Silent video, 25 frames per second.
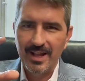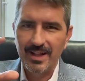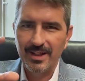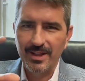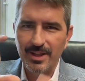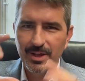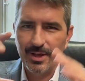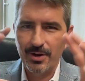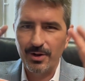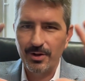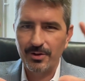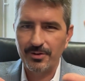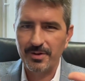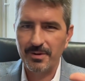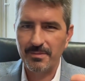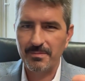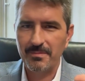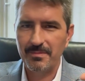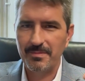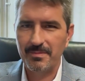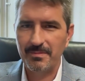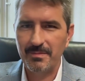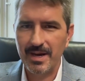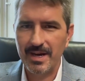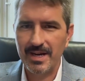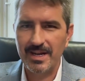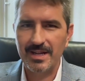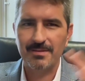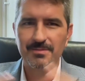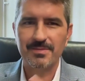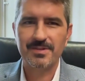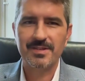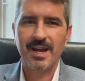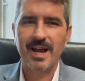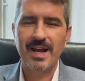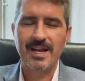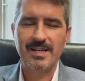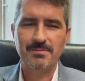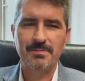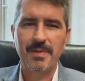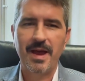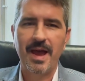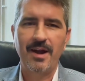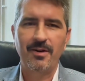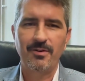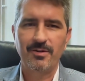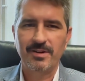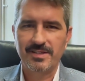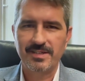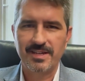little to medium sized
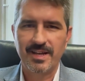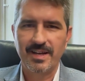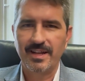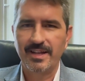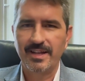batteries in it.